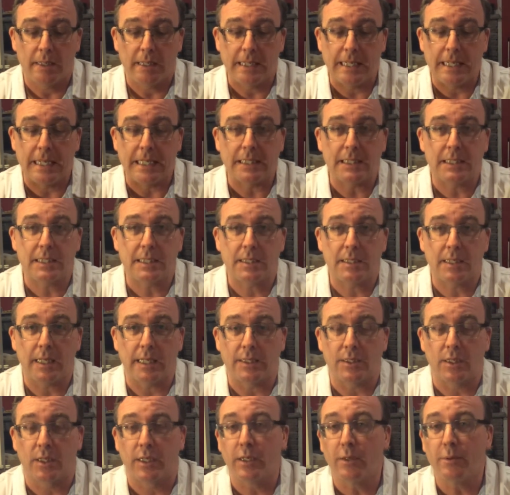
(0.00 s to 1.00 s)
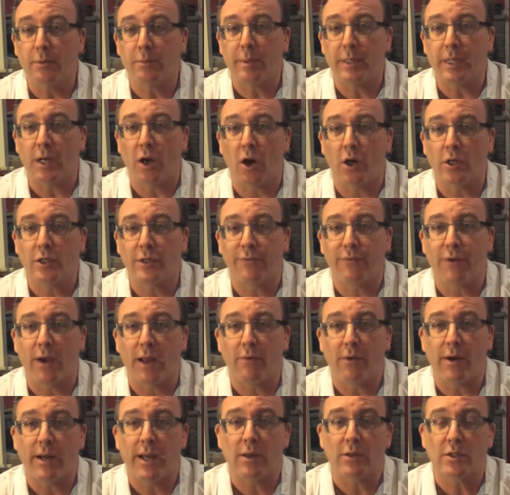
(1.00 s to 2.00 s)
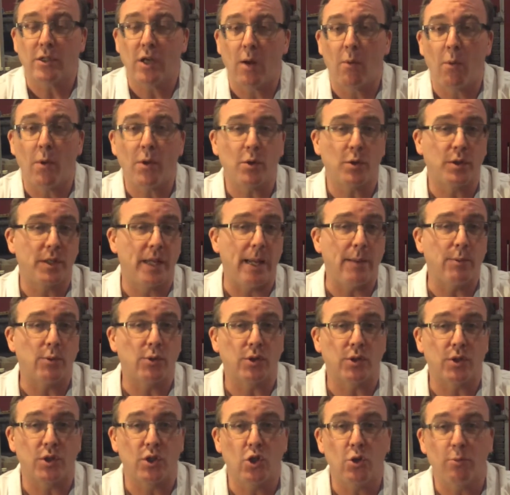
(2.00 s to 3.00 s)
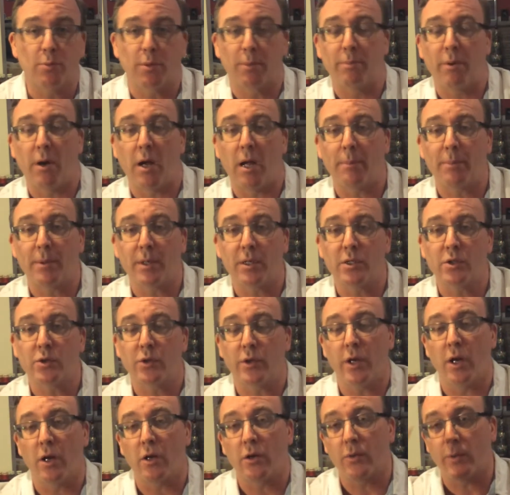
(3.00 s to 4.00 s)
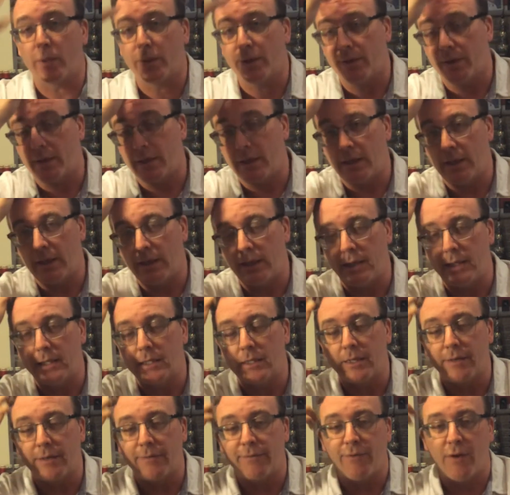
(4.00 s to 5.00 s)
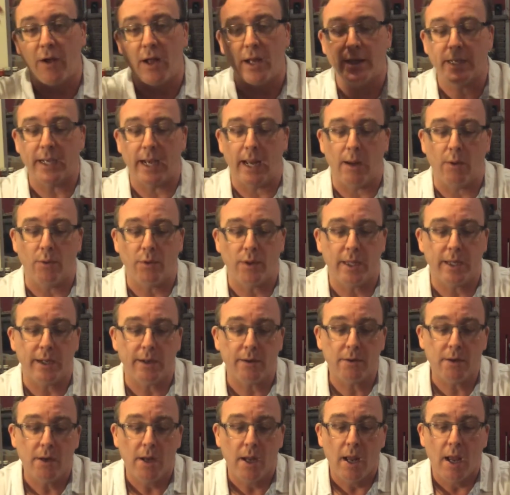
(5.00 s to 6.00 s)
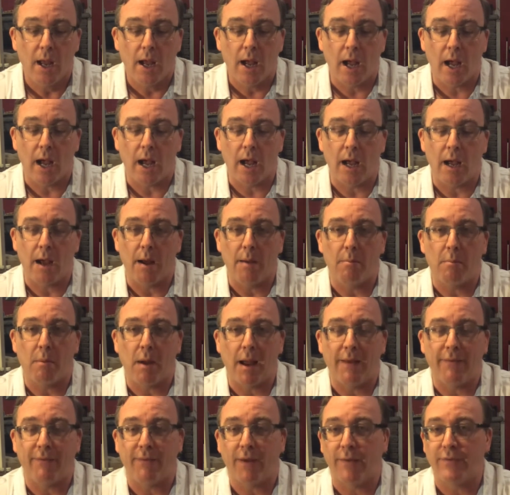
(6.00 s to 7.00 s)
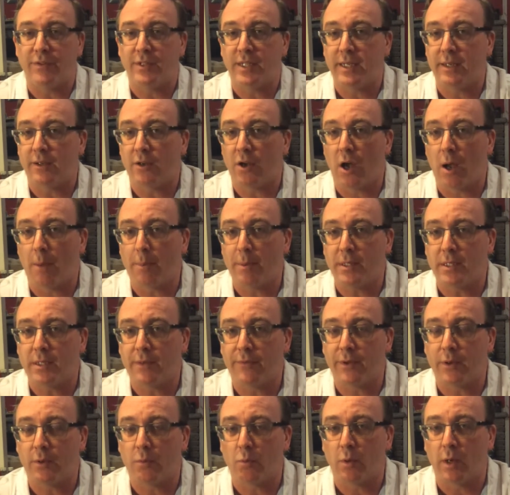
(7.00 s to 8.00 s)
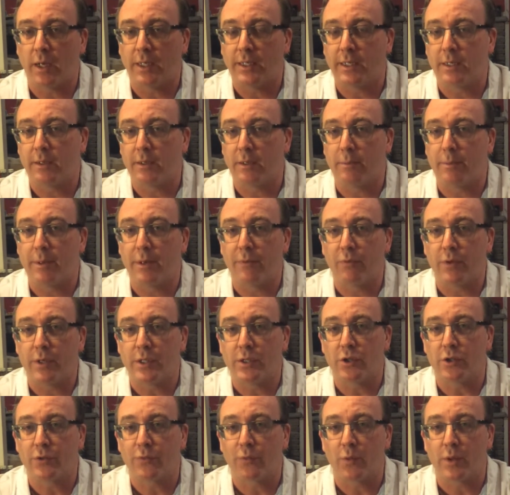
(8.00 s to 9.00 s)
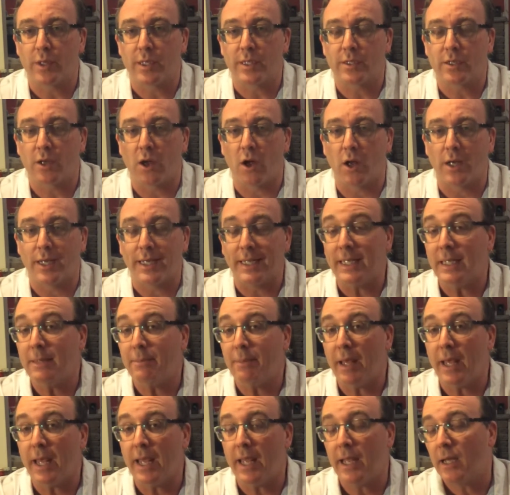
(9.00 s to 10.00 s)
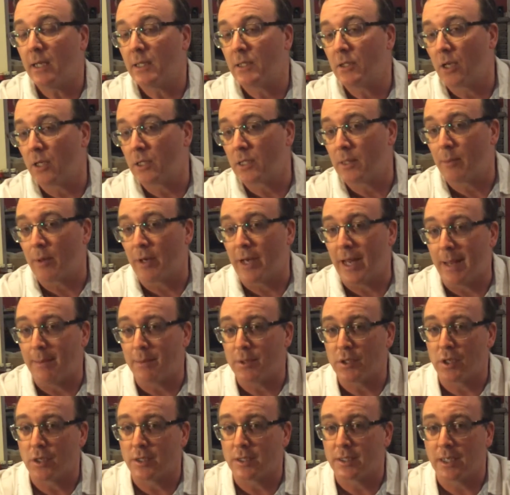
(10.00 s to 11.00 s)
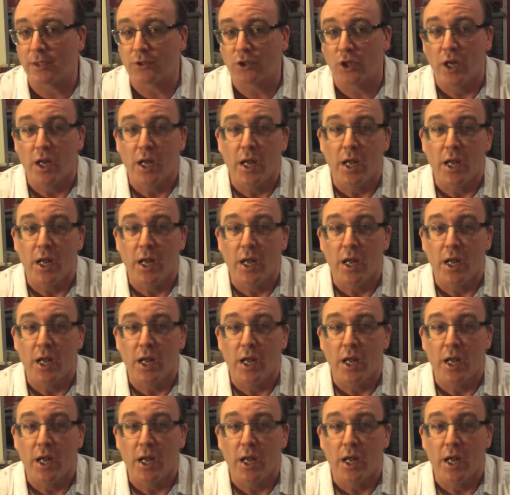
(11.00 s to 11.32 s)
It's a little bit hard to find right now. It's not one of those games which is super popular, so you're not going to easily find it out there. I've seen copies of it when I did a little bit of research for this on eBay. I saw some on Amazon and such.